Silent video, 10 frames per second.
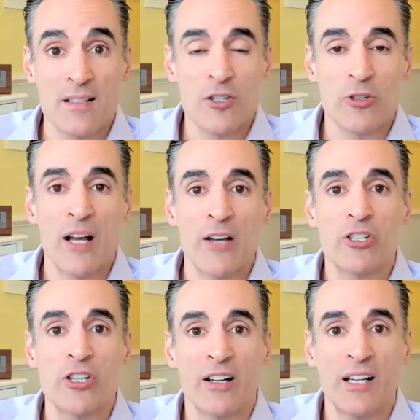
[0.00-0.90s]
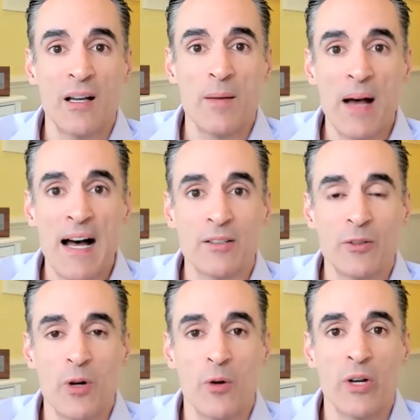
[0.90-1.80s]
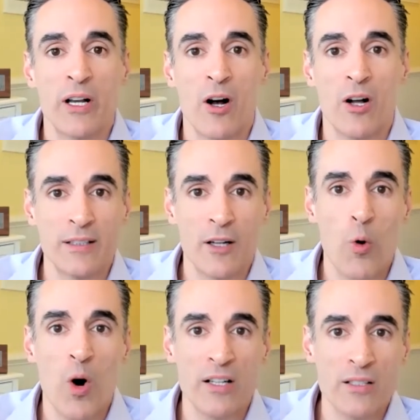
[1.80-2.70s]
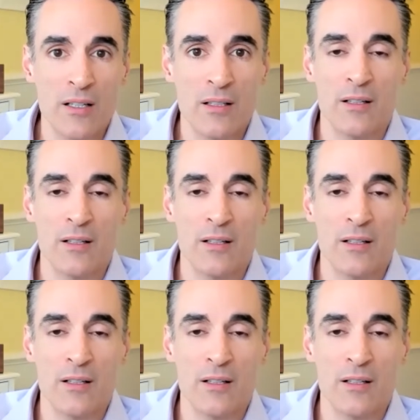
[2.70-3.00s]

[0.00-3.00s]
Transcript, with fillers: So now you're talking about what we call in quant in,